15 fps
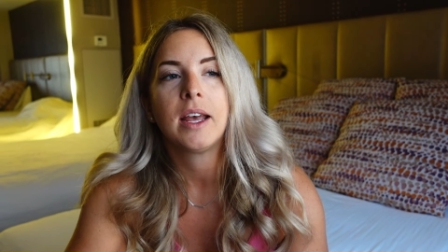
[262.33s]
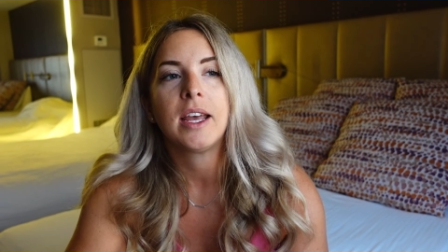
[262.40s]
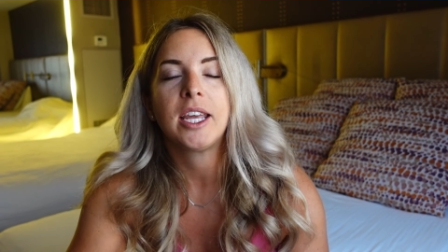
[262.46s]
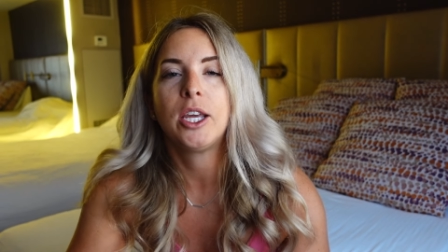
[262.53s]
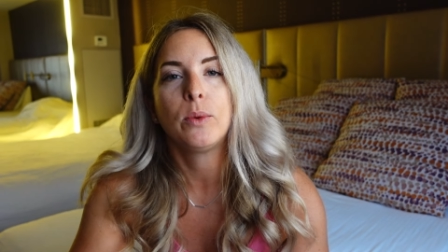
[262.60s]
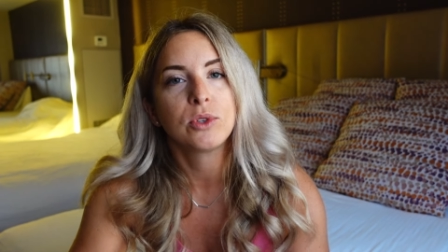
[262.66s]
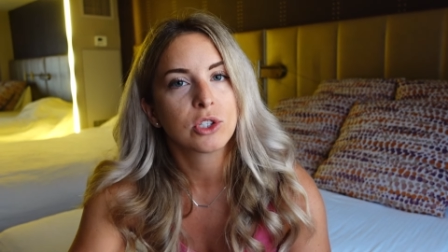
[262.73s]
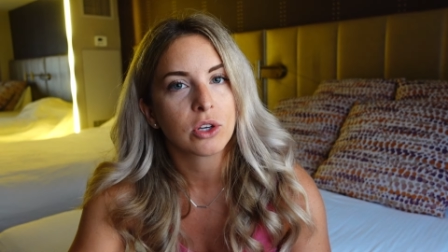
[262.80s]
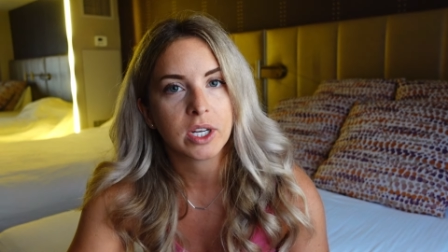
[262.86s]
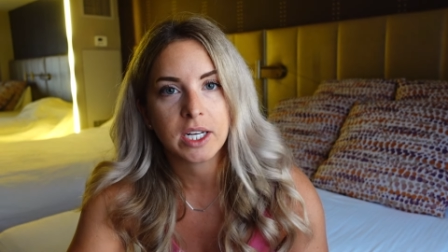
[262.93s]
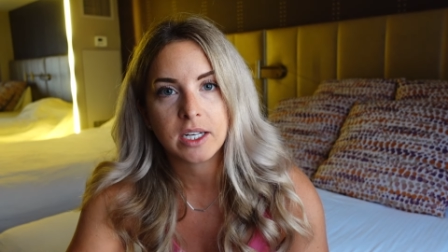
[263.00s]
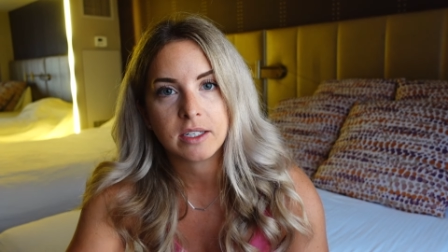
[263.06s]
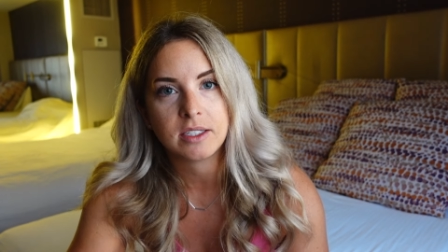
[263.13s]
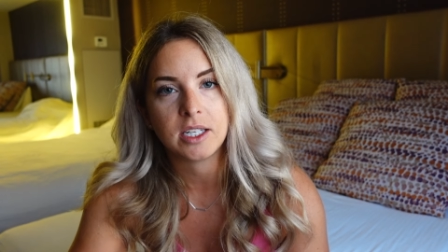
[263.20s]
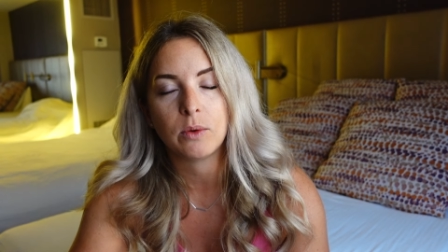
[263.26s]
he was looking
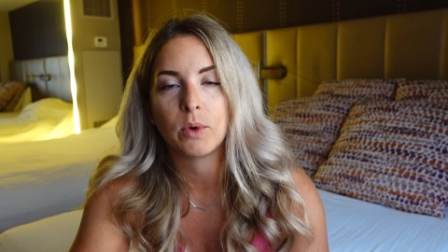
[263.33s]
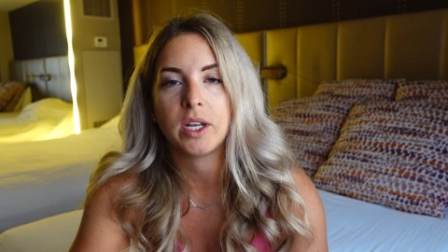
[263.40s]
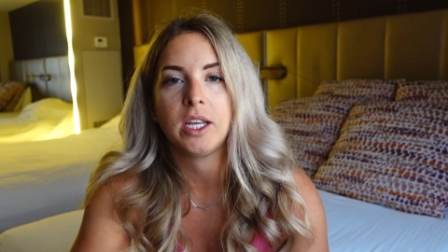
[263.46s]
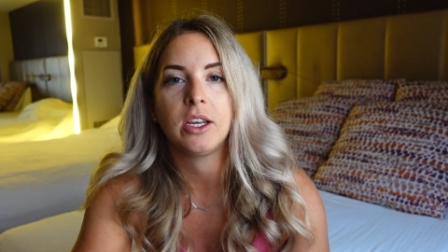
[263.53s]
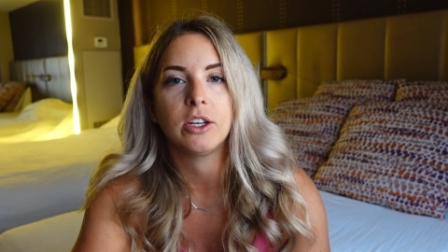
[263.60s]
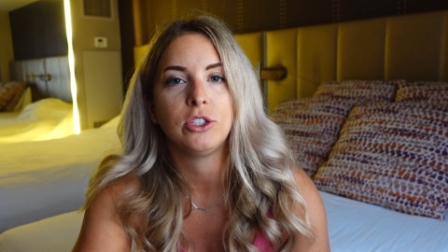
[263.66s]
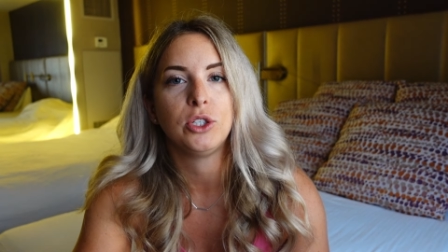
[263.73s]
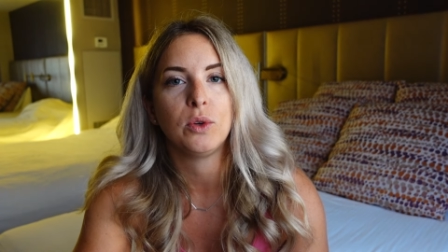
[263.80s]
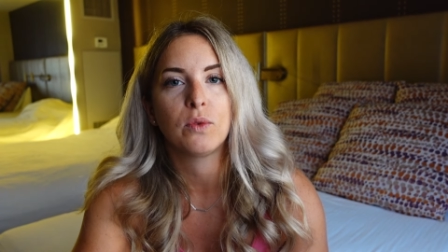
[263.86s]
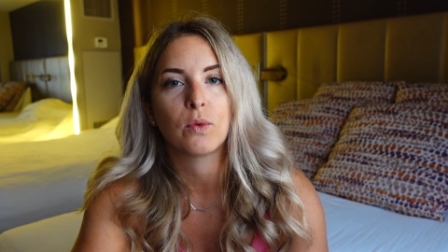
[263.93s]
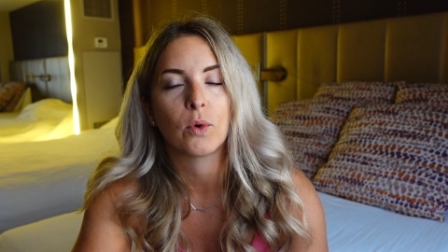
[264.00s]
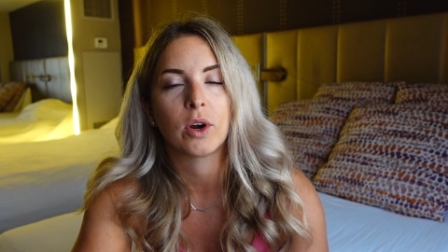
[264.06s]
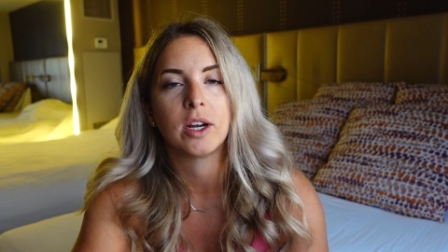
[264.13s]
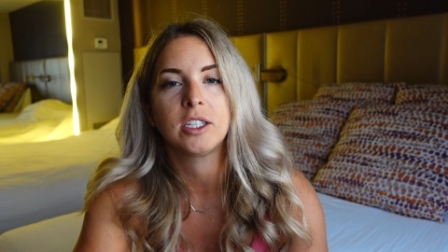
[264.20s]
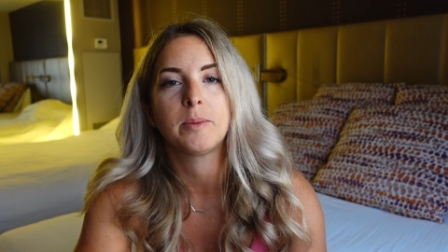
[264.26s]
to see what he could do
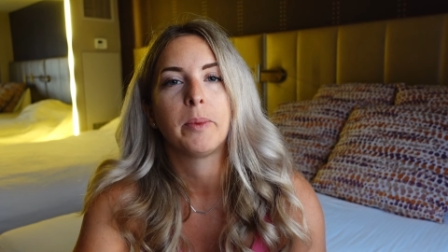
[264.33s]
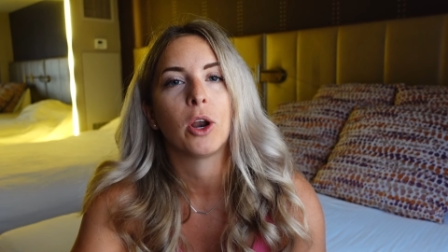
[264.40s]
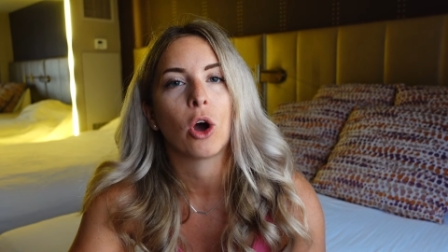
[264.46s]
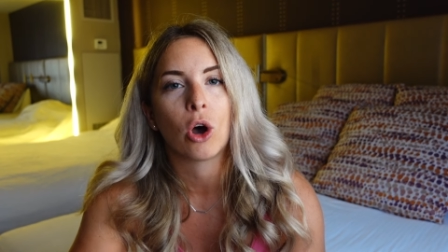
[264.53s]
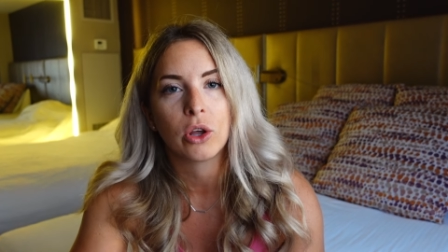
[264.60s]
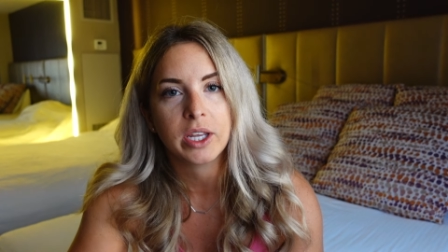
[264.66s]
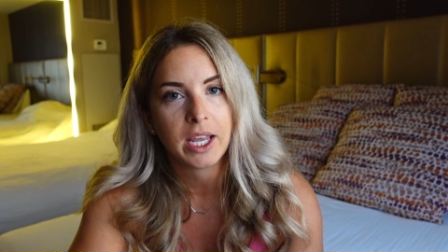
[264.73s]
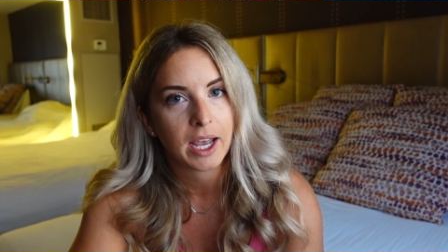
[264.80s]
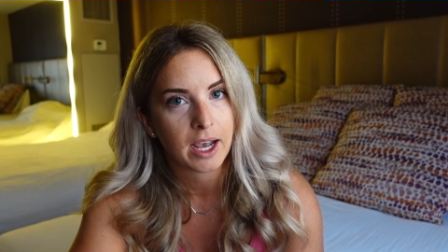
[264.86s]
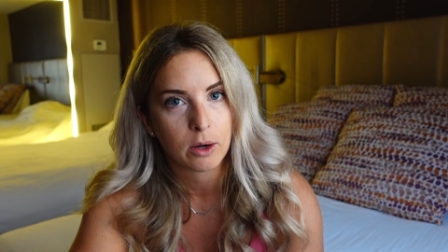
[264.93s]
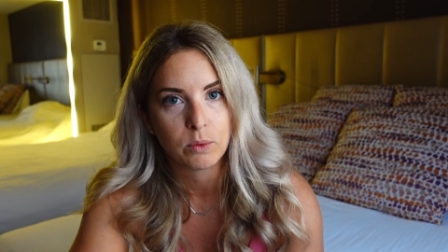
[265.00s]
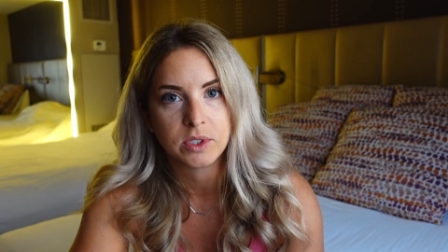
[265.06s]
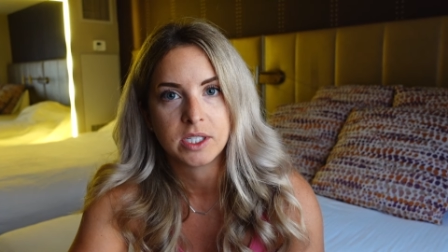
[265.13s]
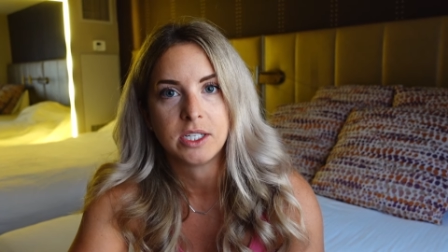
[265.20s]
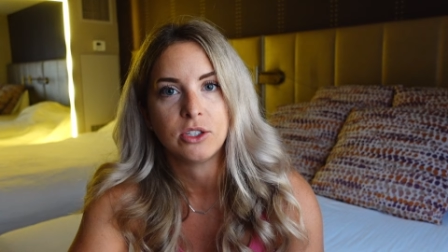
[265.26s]
for us, but all he had
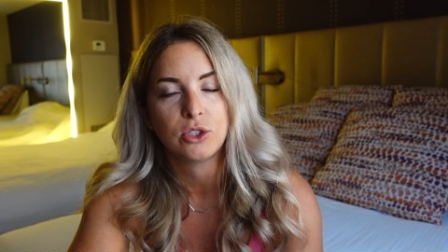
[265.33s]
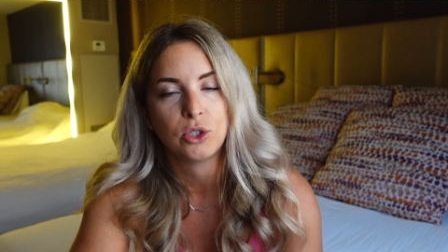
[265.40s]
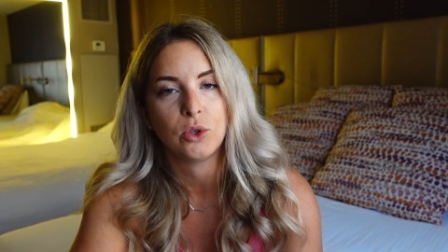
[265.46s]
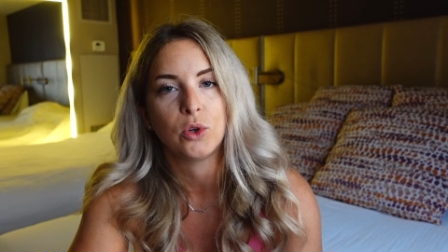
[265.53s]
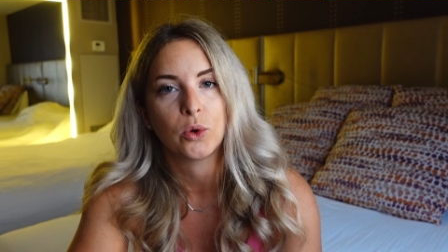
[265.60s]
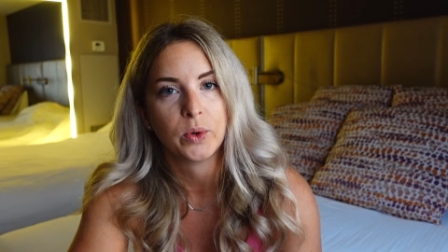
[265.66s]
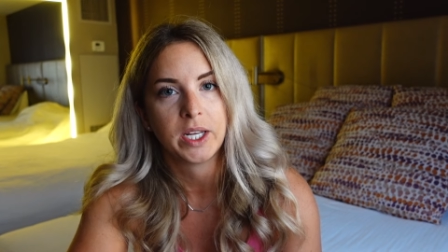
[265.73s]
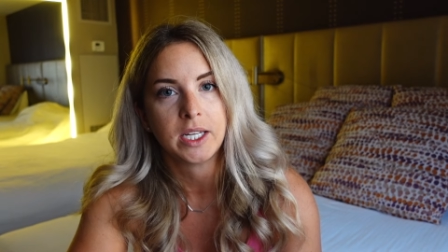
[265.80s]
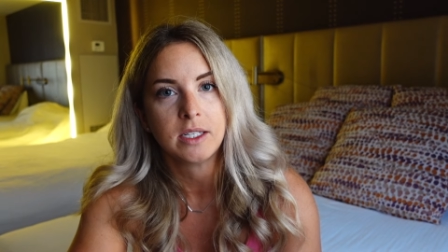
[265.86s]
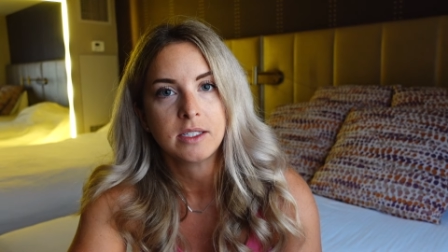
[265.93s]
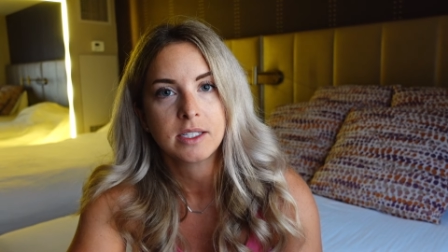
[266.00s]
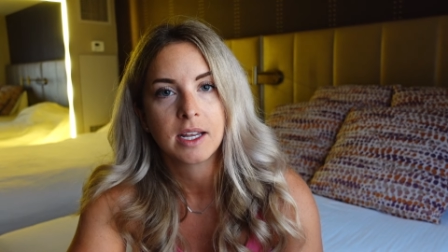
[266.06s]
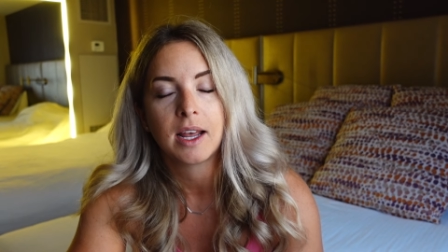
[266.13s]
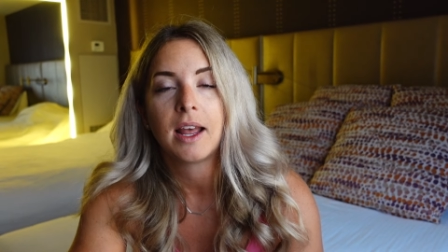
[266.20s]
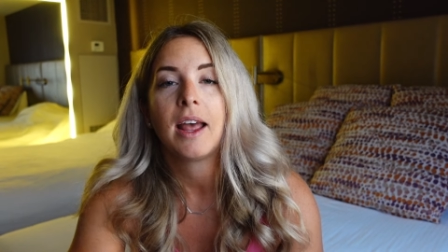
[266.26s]
was these two queens.